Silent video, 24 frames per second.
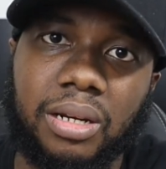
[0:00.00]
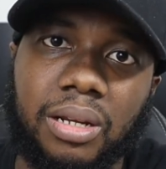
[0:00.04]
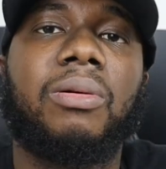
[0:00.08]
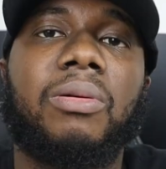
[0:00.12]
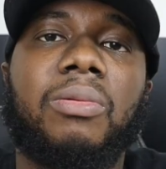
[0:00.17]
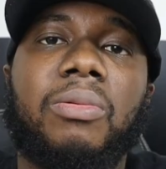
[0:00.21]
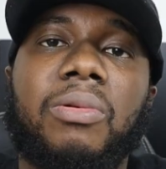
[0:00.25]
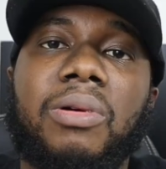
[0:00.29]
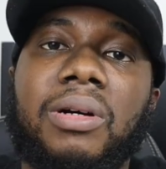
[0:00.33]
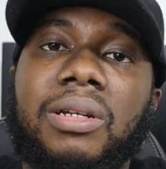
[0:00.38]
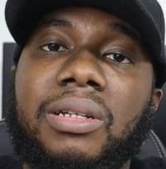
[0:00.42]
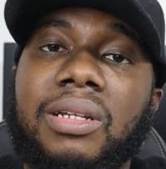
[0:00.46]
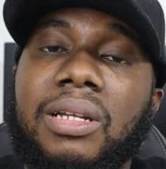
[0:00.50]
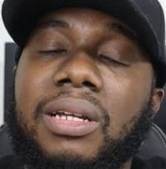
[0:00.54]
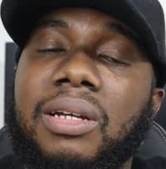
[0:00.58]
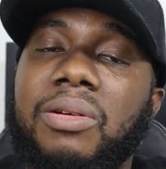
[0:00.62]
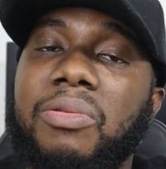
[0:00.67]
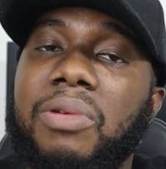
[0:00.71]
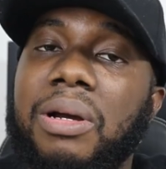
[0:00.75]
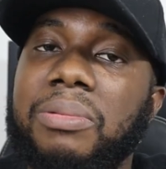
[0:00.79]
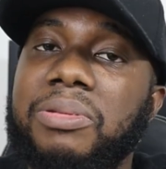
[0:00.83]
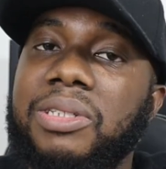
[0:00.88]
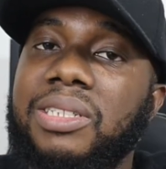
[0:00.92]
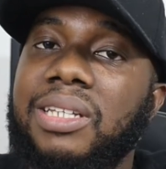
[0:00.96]
One
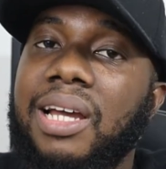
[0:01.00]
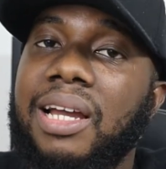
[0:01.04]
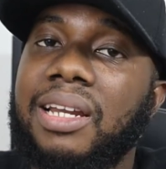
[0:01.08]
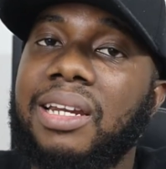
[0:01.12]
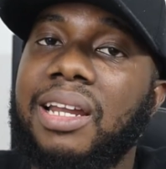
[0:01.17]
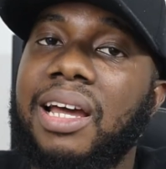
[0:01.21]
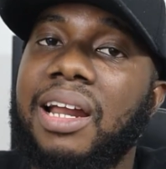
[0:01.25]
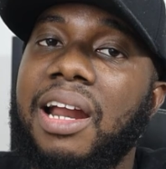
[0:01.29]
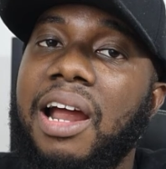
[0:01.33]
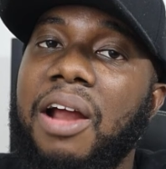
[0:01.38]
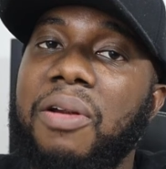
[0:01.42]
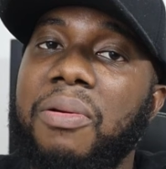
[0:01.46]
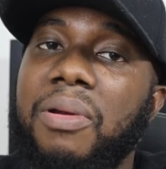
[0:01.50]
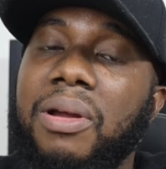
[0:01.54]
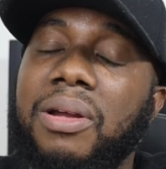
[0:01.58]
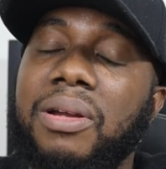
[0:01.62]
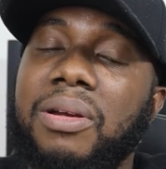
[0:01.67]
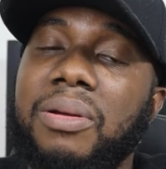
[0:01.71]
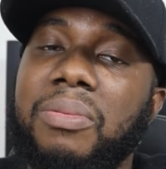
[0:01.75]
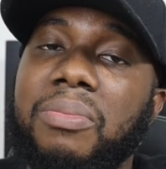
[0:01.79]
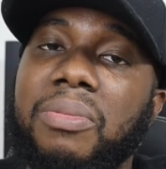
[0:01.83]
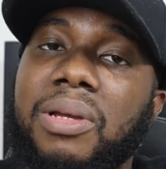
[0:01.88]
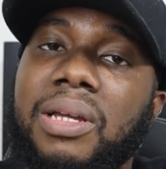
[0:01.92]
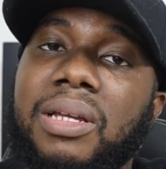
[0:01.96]
website that I
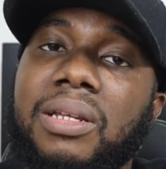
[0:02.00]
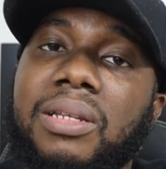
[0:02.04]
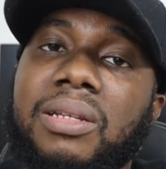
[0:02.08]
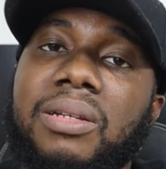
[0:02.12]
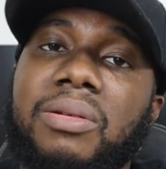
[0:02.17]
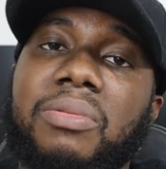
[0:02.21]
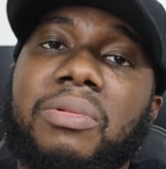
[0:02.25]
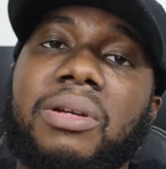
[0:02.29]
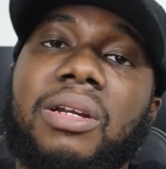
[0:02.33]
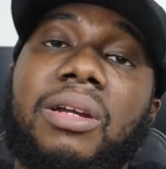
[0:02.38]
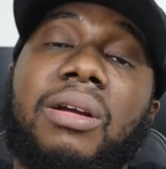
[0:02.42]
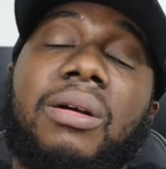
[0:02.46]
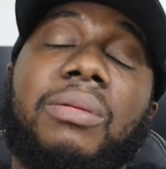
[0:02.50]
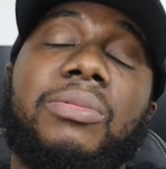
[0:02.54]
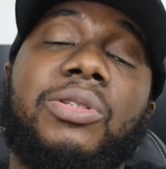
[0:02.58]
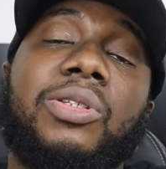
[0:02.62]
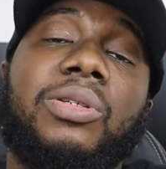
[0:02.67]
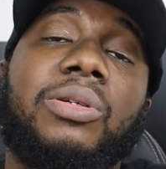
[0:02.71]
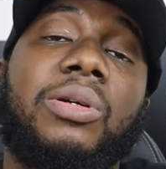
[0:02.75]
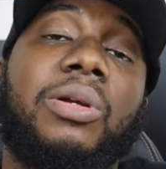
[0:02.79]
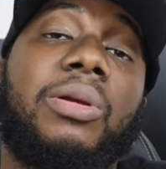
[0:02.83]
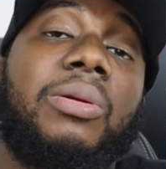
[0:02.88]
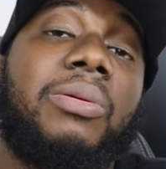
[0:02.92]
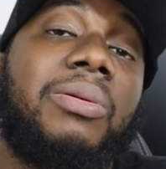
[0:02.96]
recommend when it comes
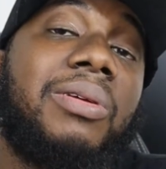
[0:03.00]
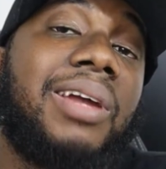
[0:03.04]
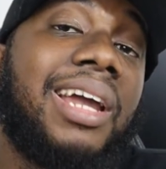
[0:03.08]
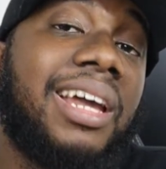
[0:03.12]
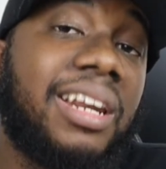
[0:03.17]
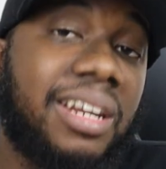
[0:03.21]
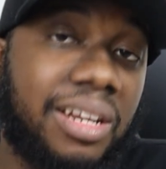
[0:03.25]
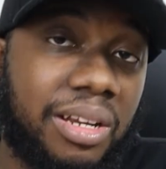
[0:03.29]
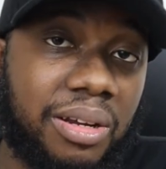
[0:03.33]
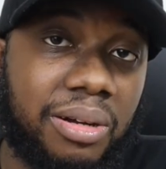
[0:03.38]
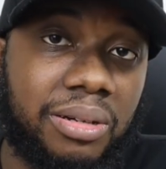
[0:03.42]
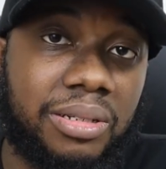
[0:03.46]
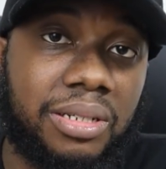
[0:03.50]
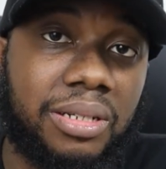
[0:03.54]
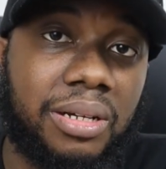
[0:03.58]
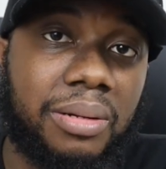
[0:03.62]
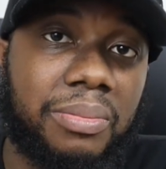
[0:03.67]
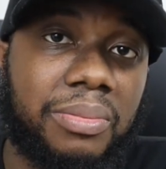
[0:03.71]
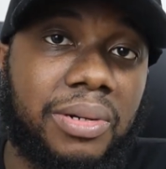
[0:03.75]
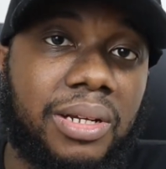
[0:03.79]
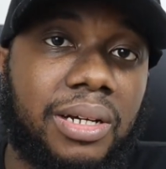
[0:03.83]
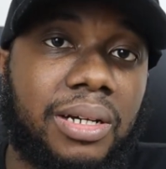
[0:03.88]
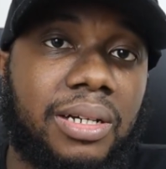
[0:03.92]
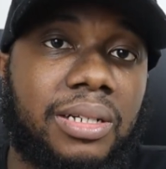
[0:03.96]
to creating your
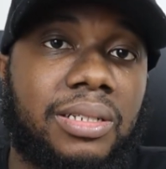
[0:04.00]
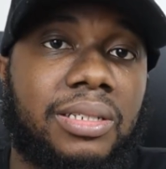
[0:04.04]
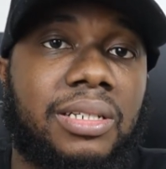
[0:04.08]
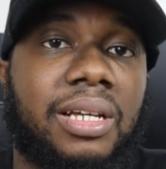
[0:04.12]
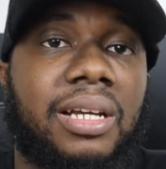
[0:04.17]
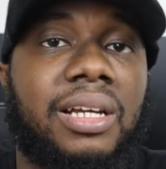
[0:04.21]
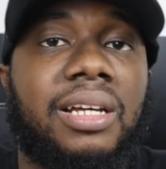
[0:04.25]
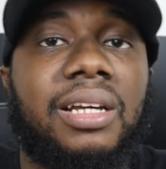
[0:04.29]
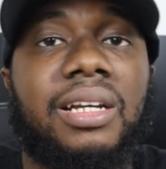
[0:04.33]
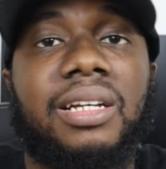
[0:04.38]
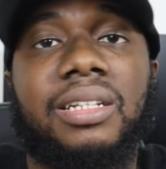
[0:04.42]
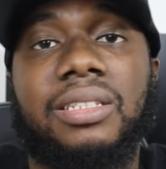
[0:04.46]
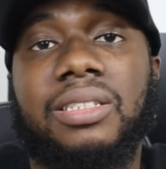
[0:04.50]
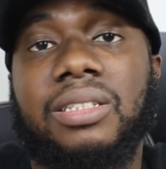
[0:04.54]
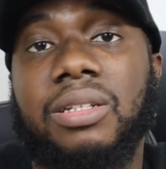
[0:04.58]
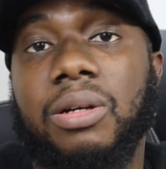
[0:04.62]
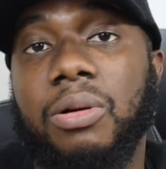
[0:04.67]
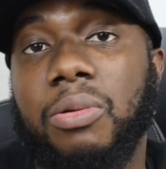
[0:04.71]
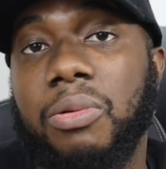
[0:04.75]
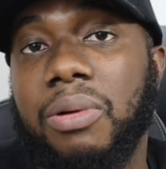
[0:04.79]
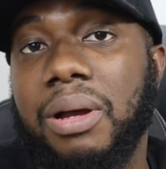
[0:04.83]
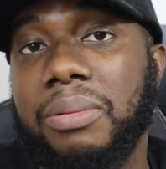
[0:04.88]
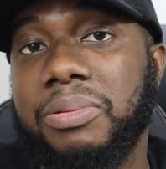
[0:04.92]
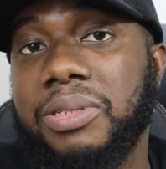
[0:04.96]
thumbnails, it's a
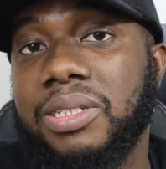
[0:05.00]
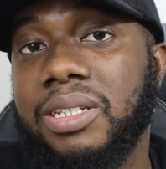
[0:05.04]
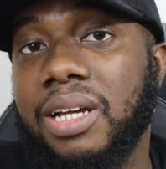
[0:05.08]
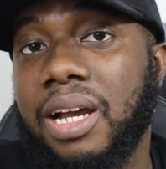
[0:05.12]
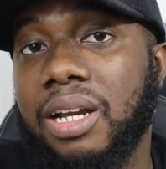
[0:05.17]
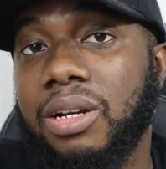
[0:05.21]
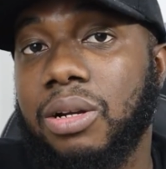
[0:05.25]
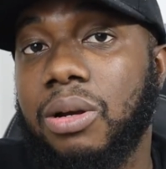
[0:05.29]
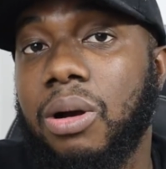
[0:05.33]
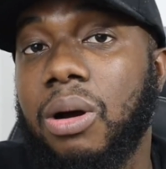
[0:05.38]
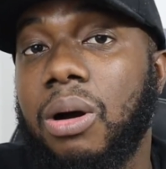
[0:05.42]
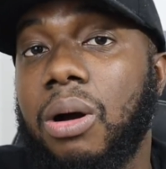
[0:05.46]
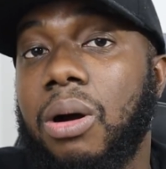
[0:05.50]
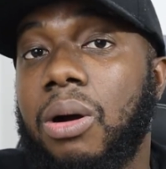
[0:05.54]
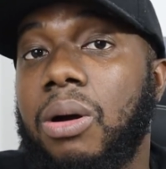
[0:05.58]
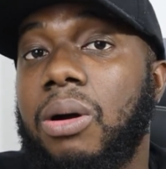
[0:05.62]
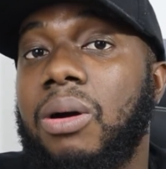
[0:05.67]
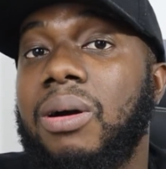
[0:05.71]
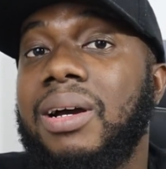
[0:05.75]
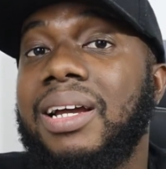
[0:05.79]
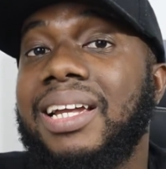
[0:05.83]
website called